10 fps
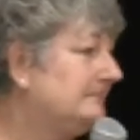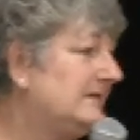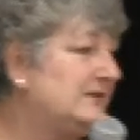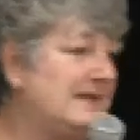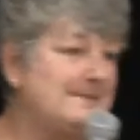
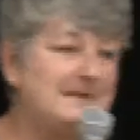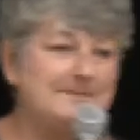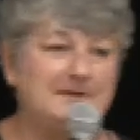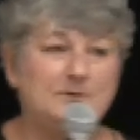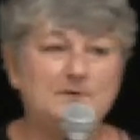So that
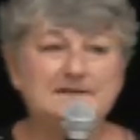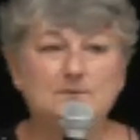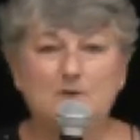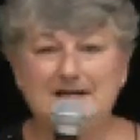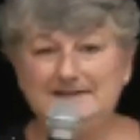might be a
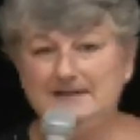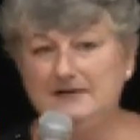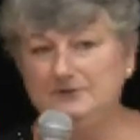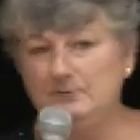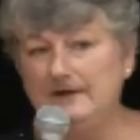reason why it's
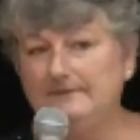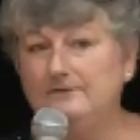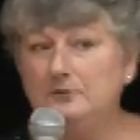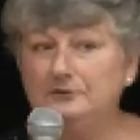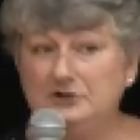not in your red
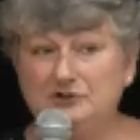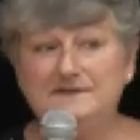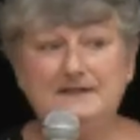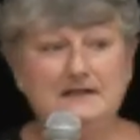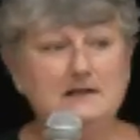folder and you
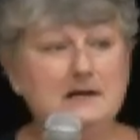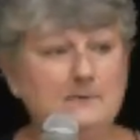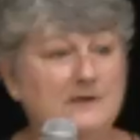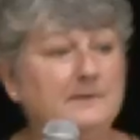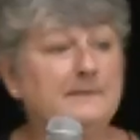see it come
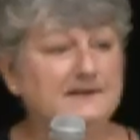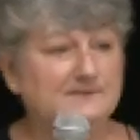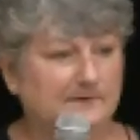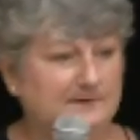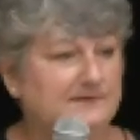on the
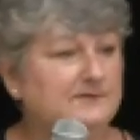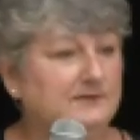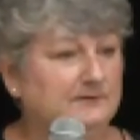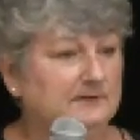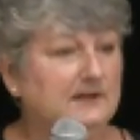bus with the
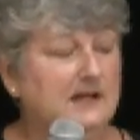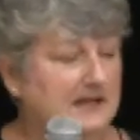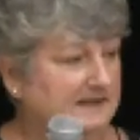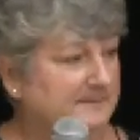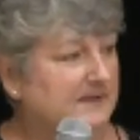student.
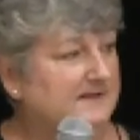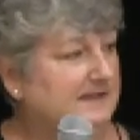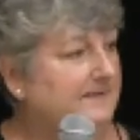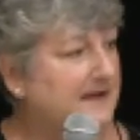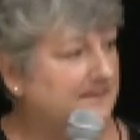It's because
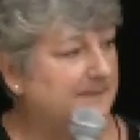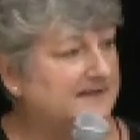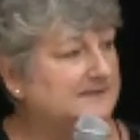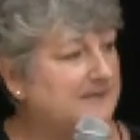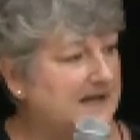they've had a
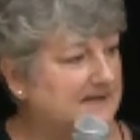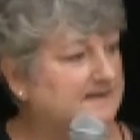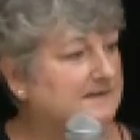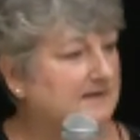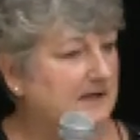bus
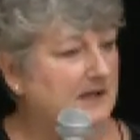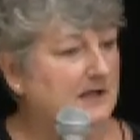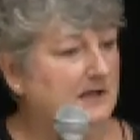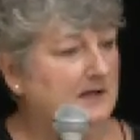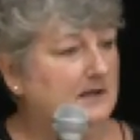pass.
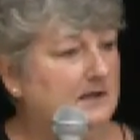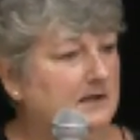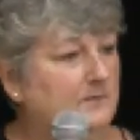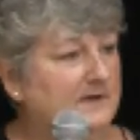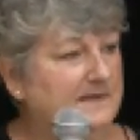
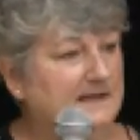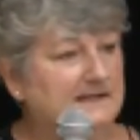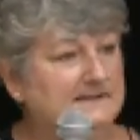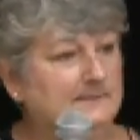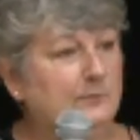And we think
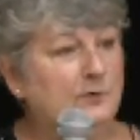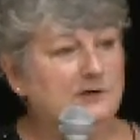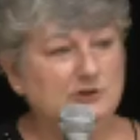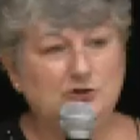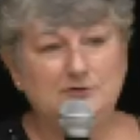it's
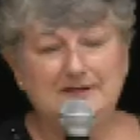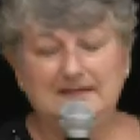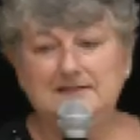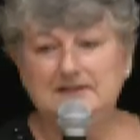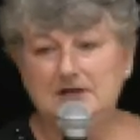important you
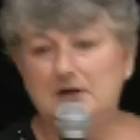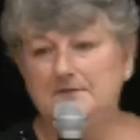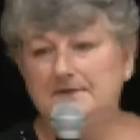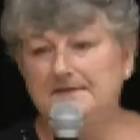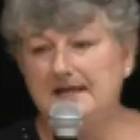need to know
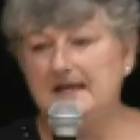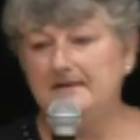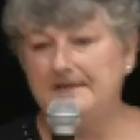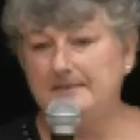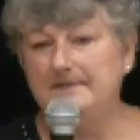that they
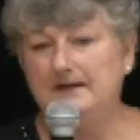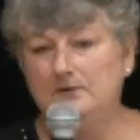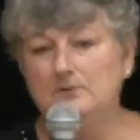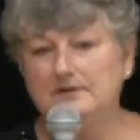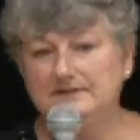have that
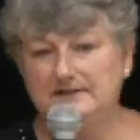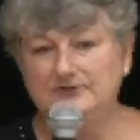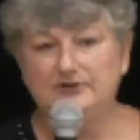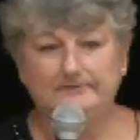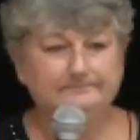medical
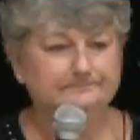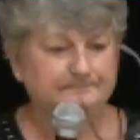condition.